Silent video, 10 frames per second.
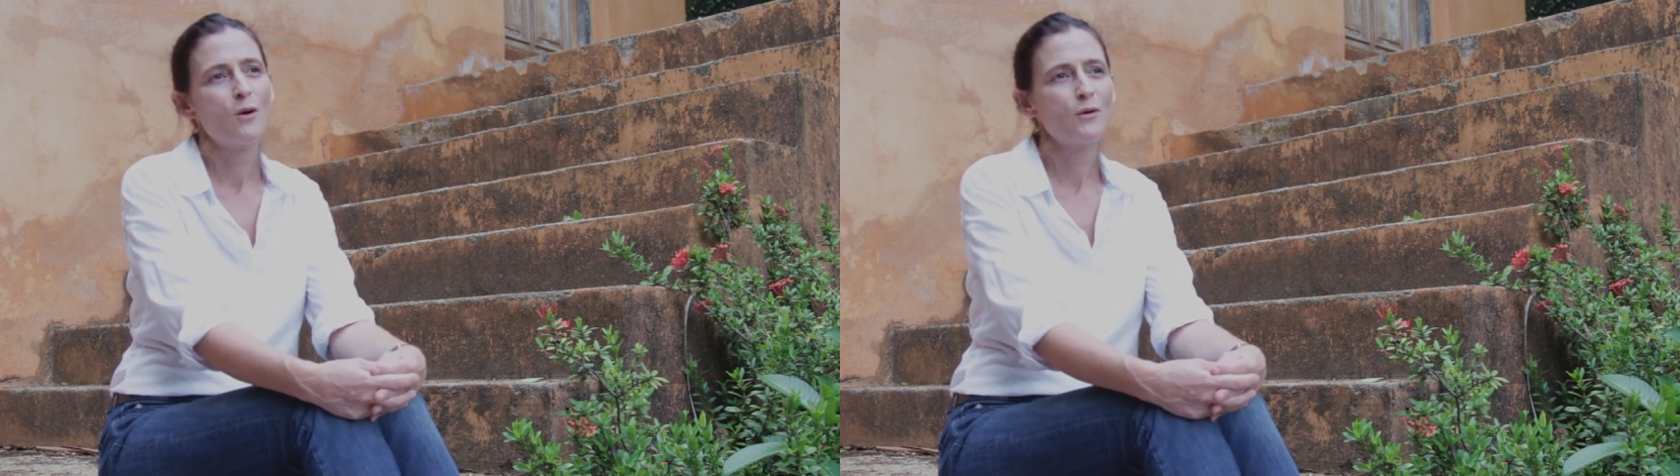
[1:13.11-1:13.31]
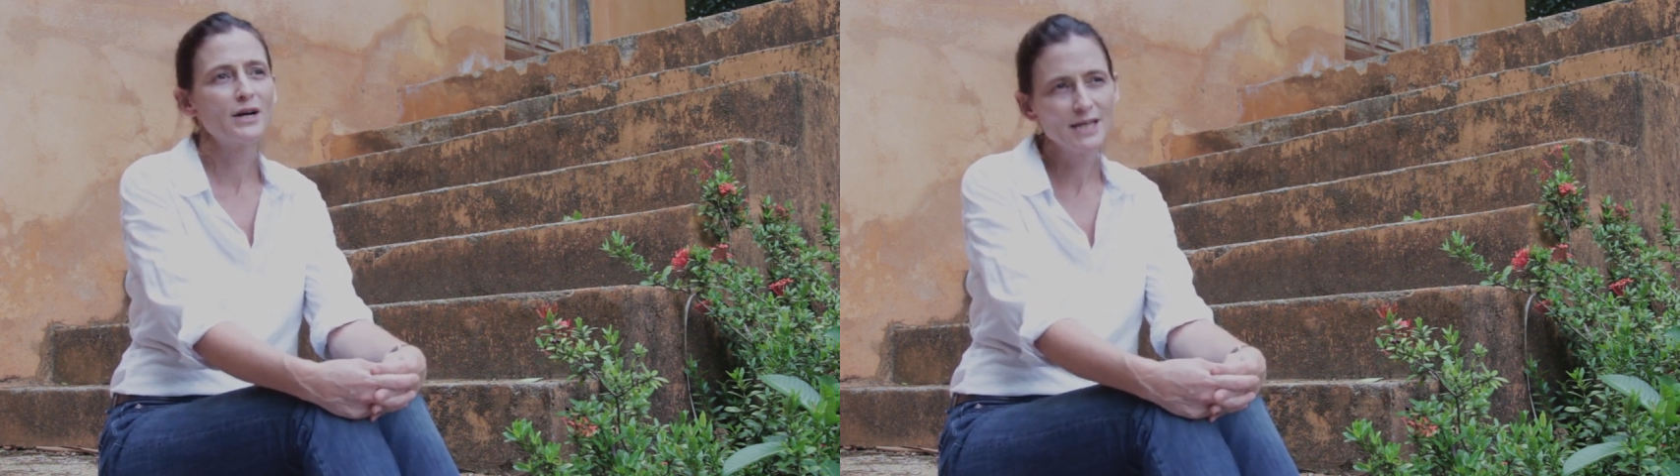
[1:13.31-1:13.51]

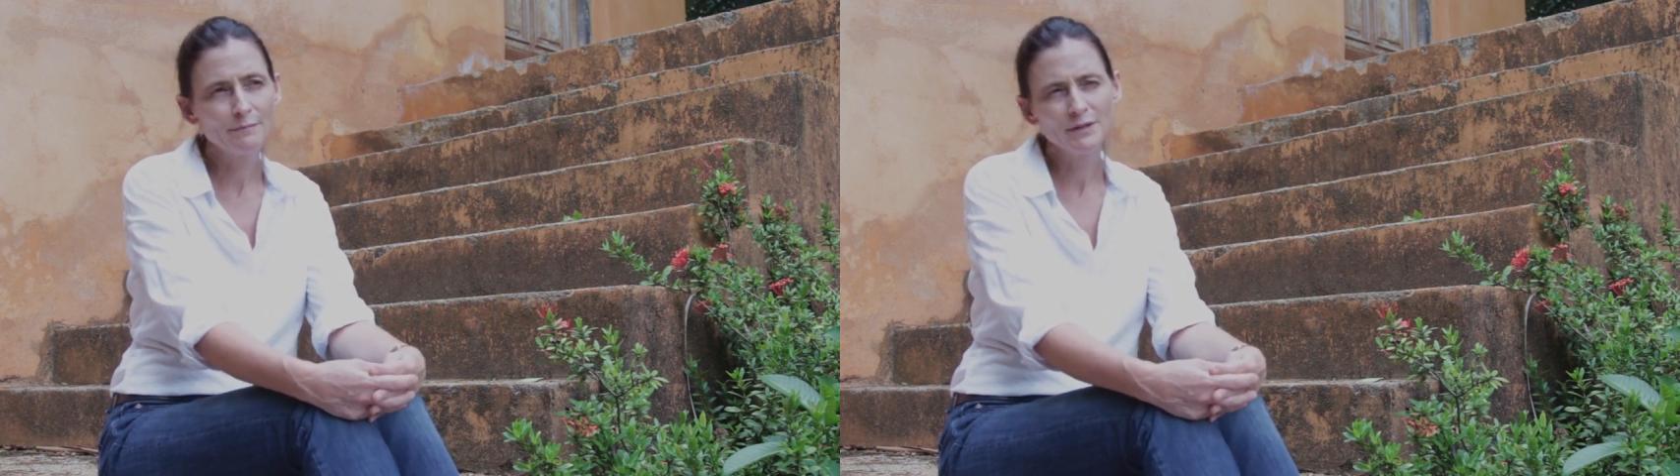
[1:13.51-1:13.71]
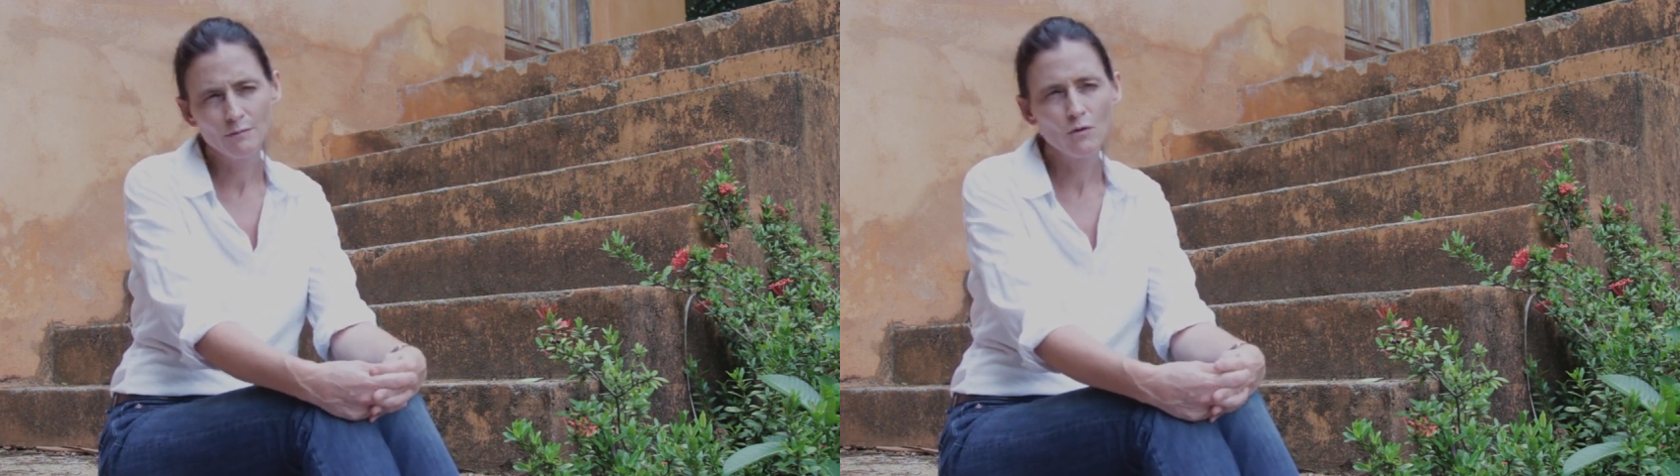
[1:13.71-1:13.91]
We're
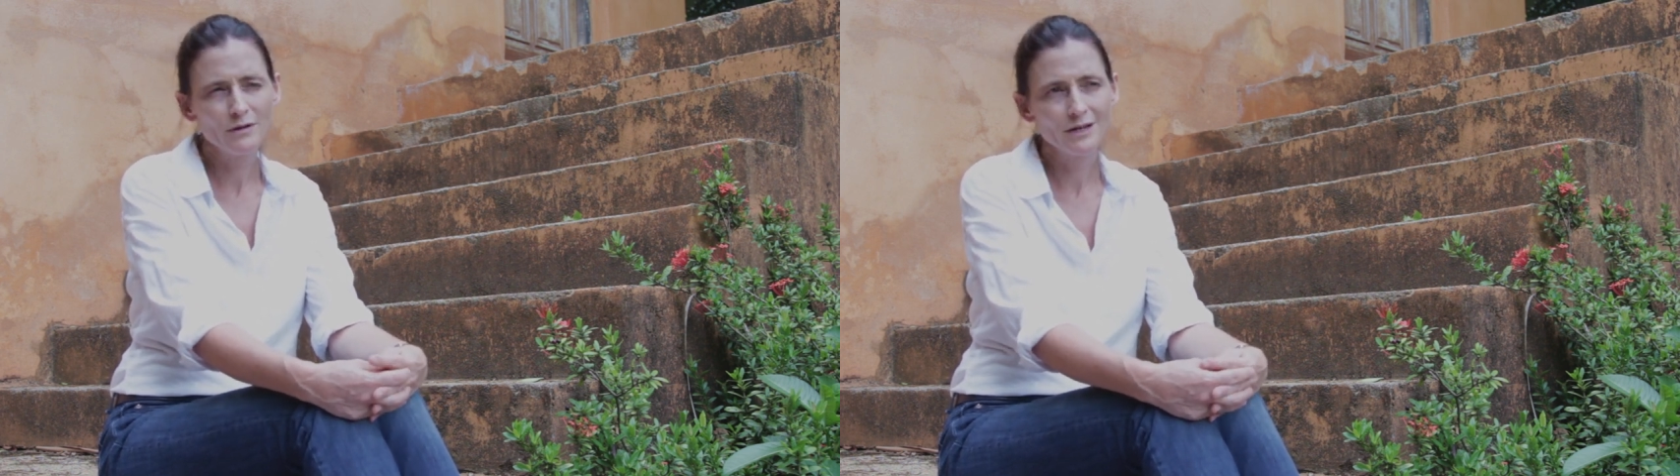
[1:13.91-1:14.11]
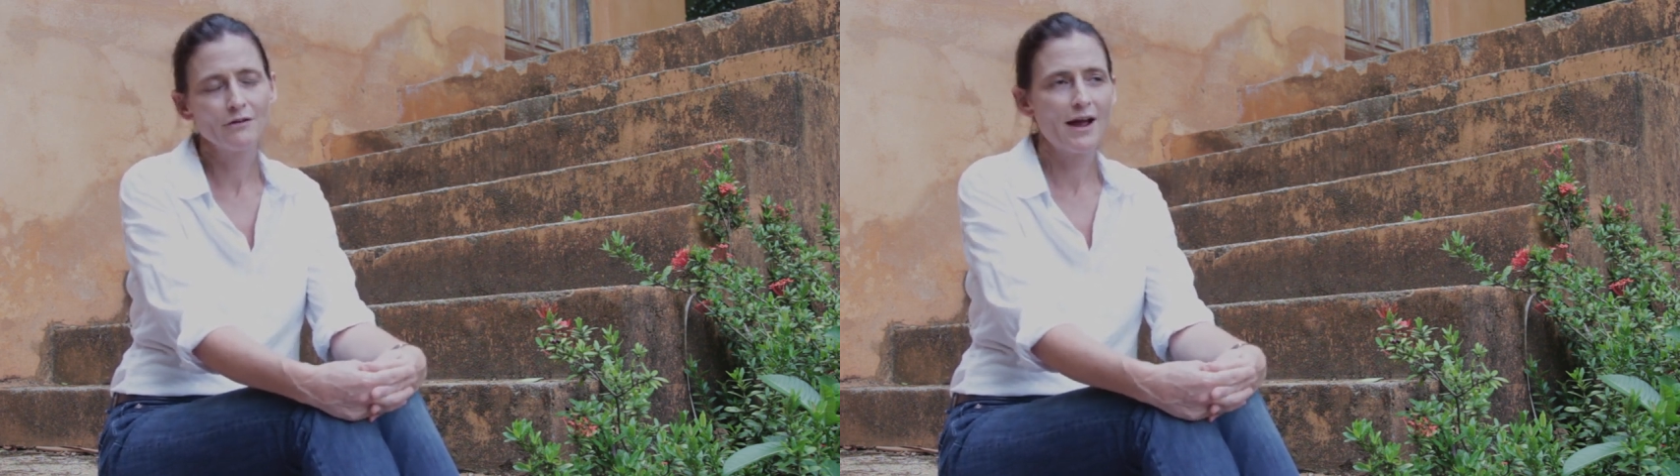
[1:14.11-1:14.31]
accepting
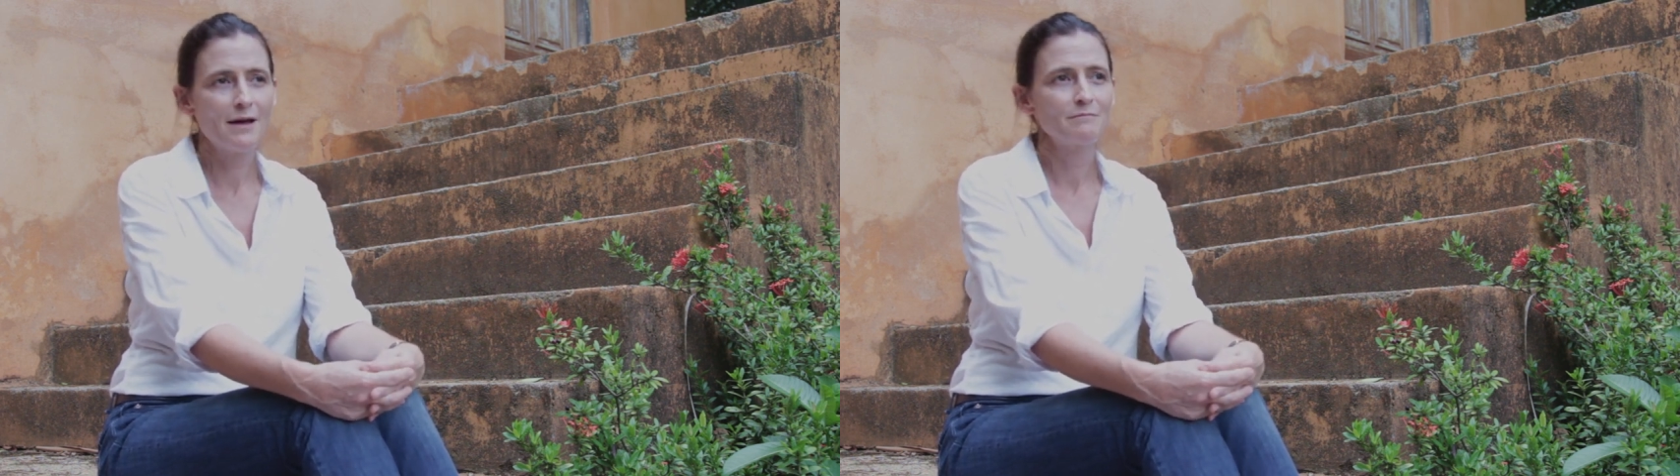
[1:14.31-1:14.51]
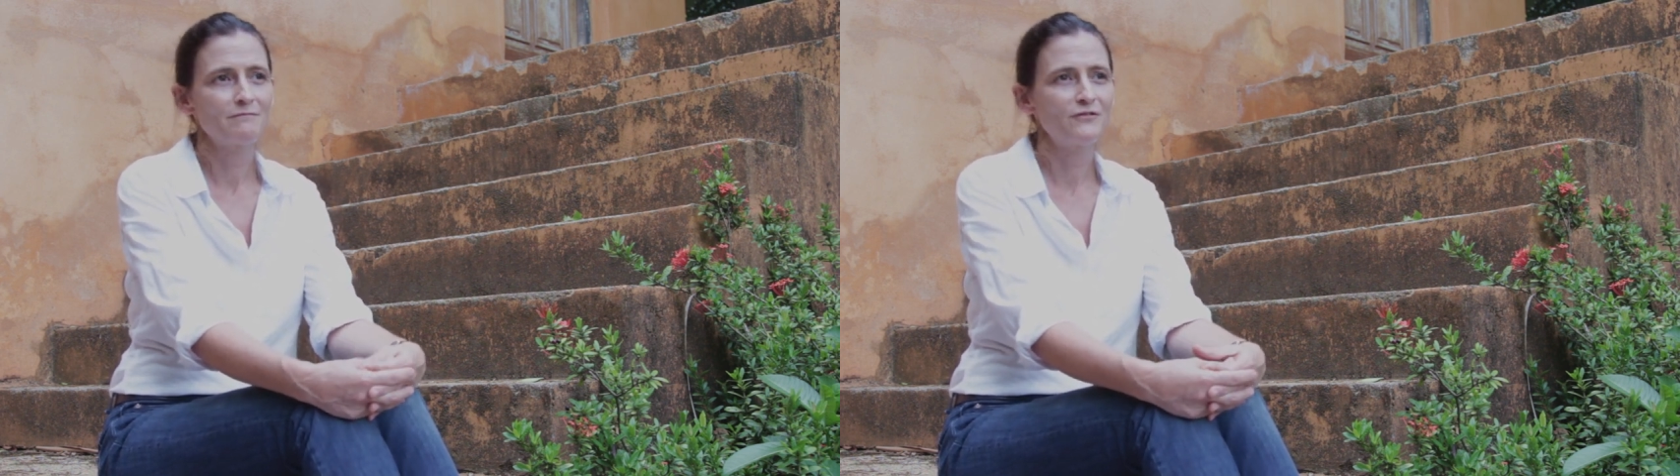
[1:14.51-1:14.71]
more than
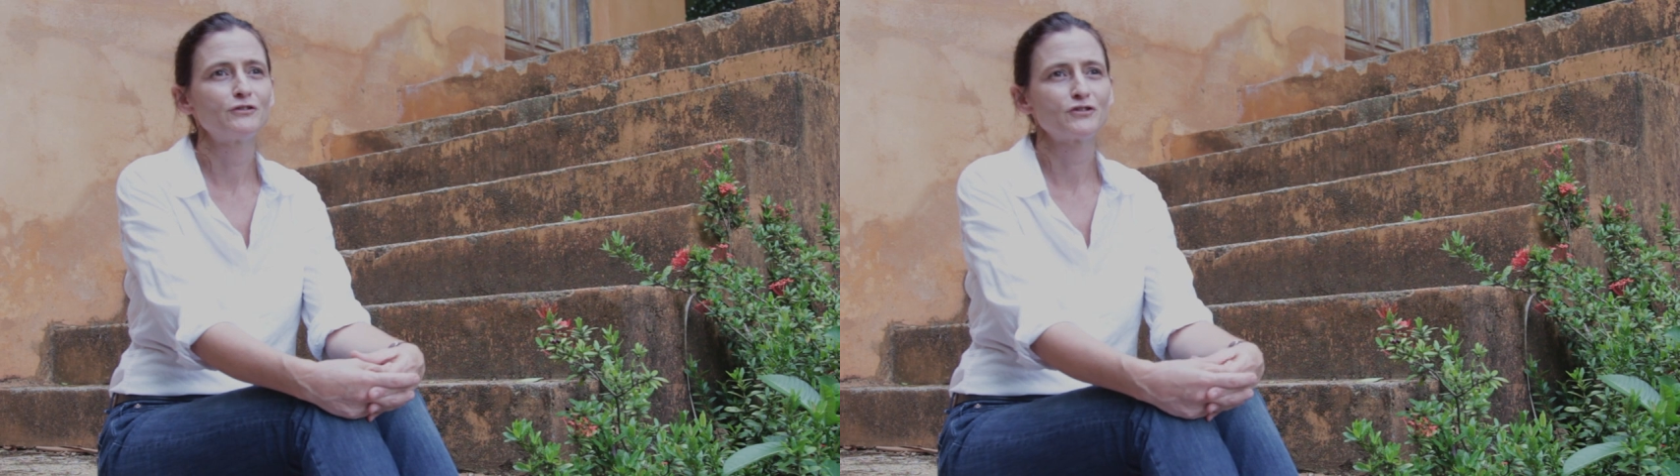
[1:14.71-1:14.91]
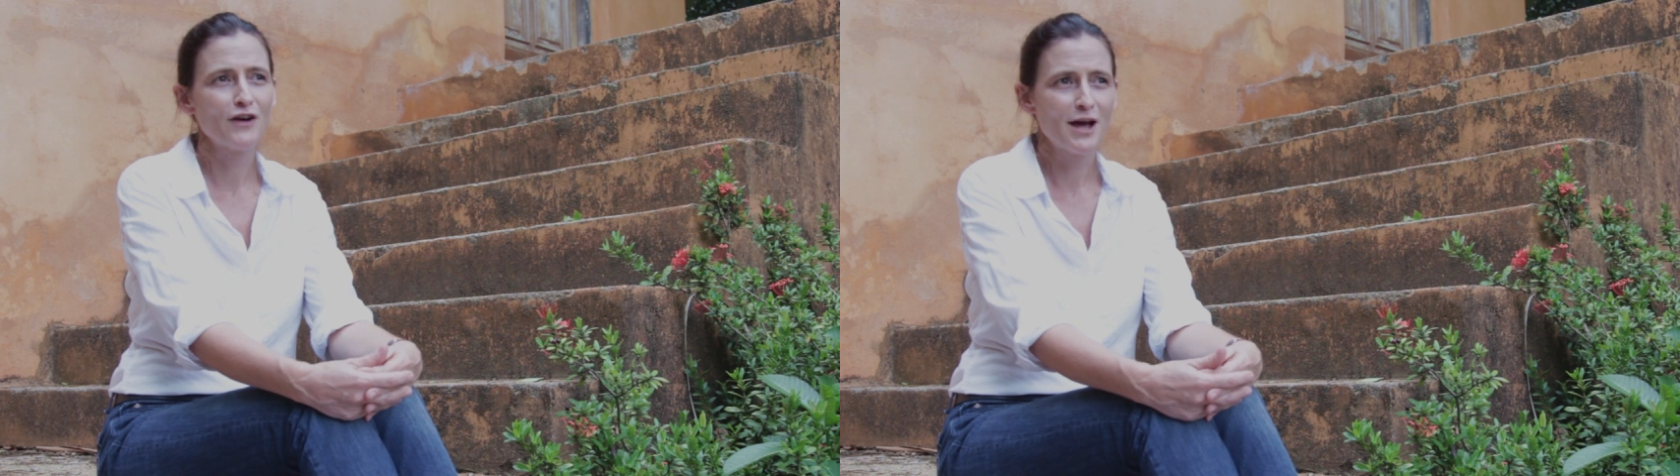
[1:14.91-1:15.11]

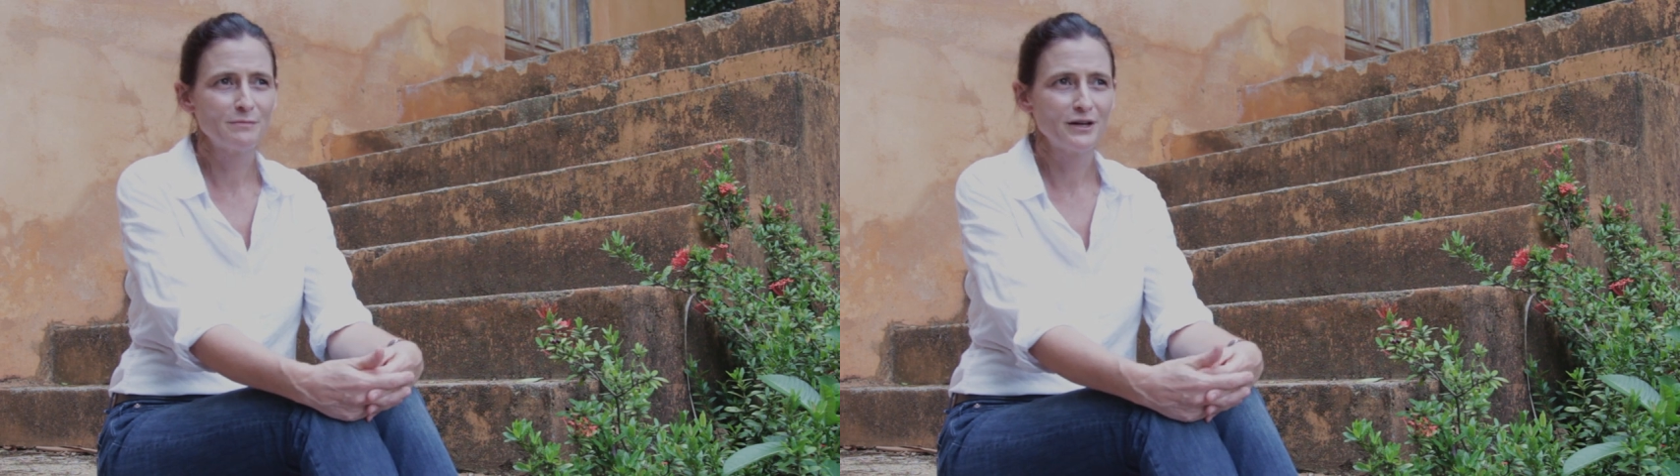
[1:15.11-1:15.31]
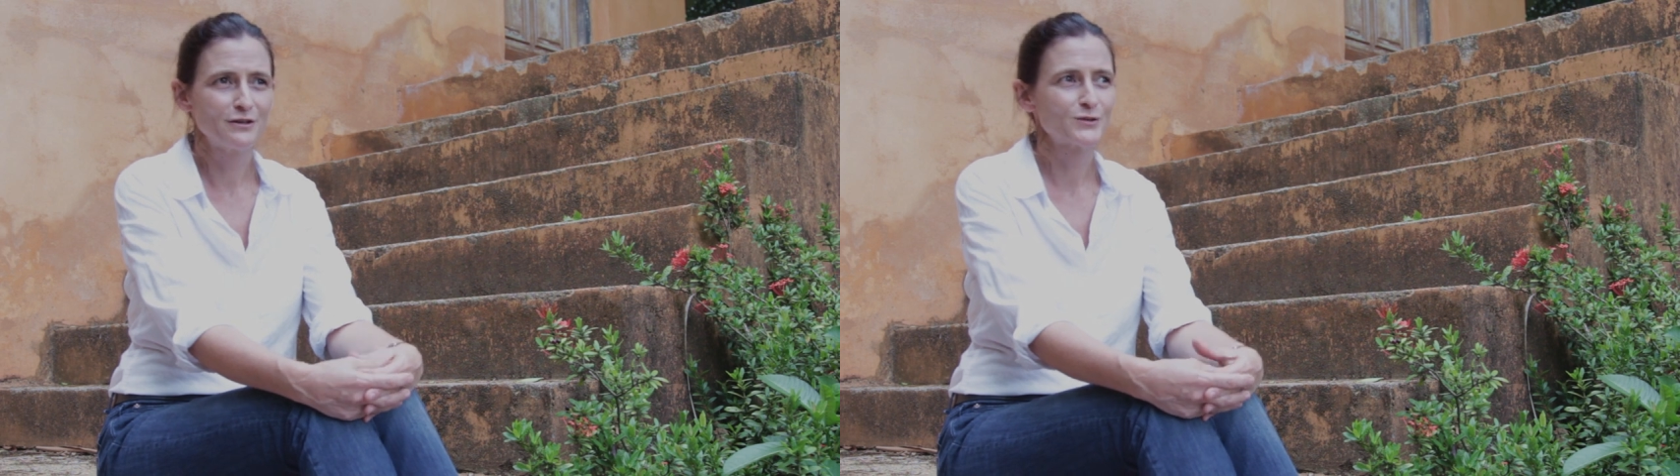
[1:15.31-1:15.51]
future
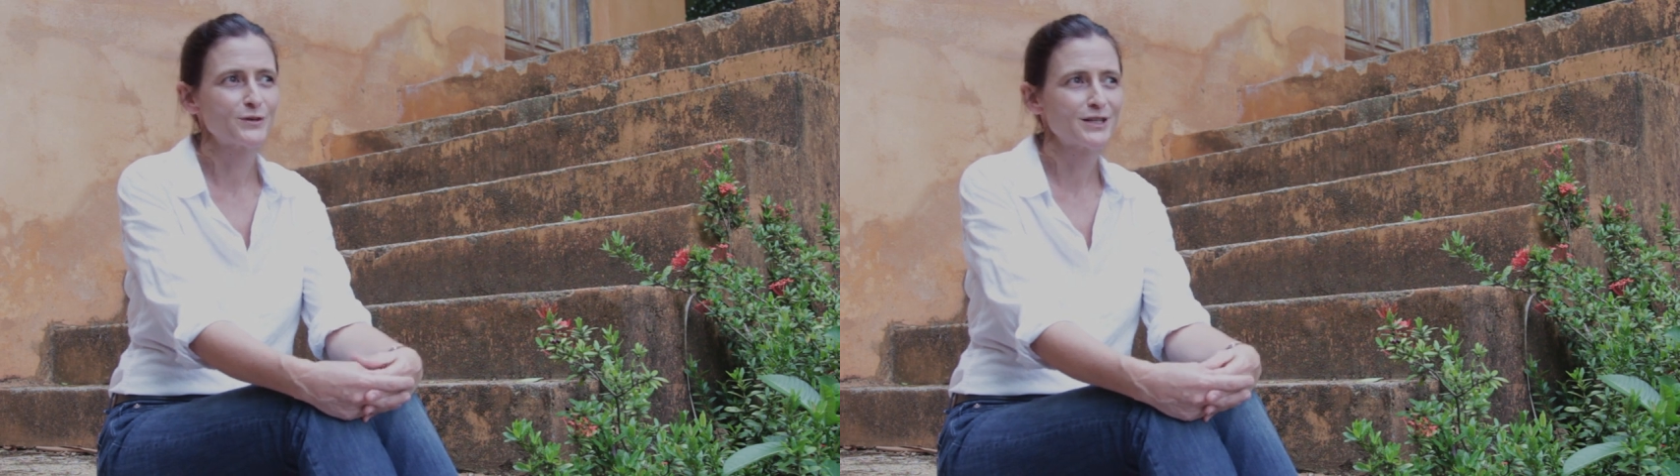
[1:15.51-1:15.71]
grandmothers,